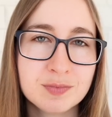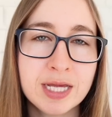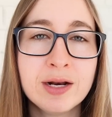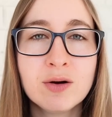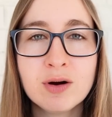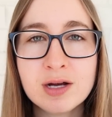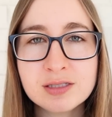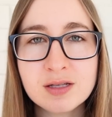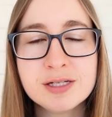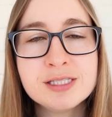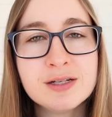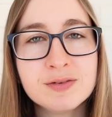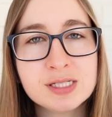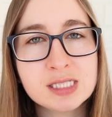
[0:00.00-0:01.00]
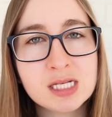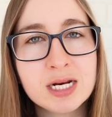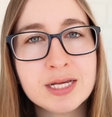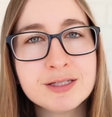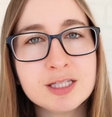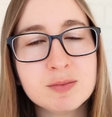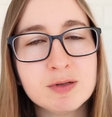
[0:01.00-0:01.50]
And across all these different
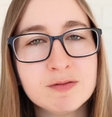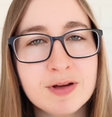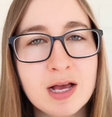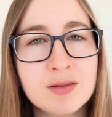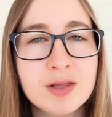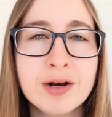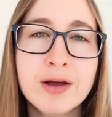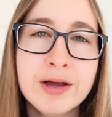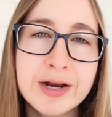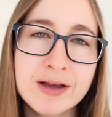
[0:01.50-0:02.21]
studies, it's been found that on